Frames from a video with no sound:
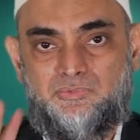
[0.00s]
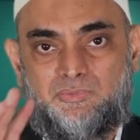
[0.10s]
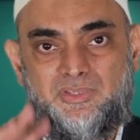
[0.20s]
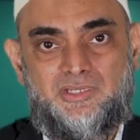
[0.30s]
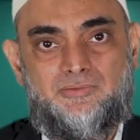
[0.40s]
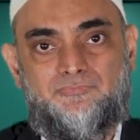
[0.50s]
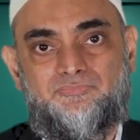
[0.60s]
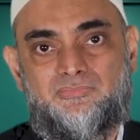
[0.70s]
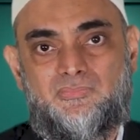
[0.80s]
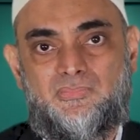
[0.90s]
forbidden.
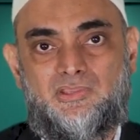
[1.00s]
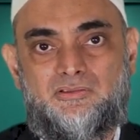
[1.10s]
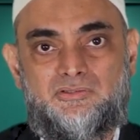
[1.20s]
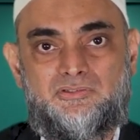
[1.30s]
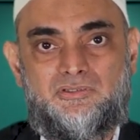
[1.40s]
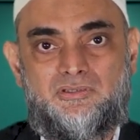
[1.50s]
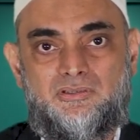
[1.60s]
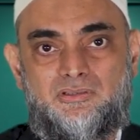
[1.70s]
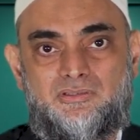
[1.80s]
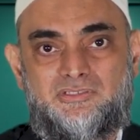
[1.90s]

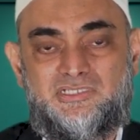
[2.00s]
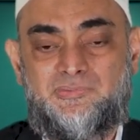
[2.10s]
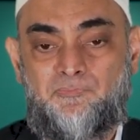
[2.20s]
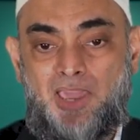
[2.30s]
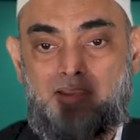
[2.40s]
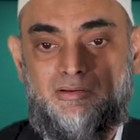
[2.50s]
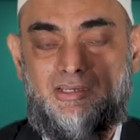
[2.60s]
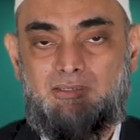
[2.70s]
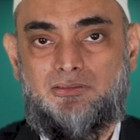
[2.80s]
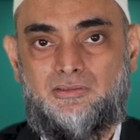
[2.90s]
See, it's
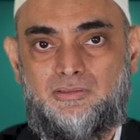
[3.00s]
parallel.